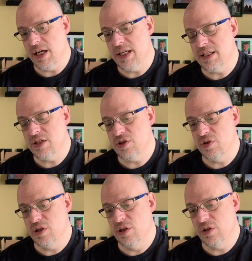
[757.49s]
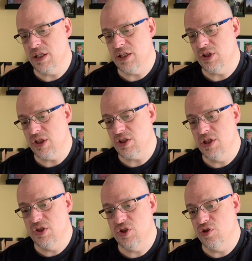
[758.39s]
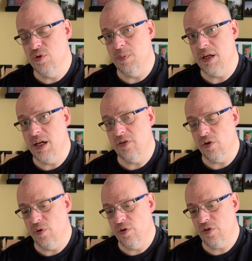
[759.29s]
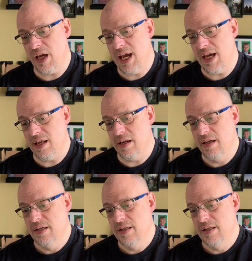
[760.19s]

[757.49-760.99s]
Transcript: and stood looking just as stupid as a horse can.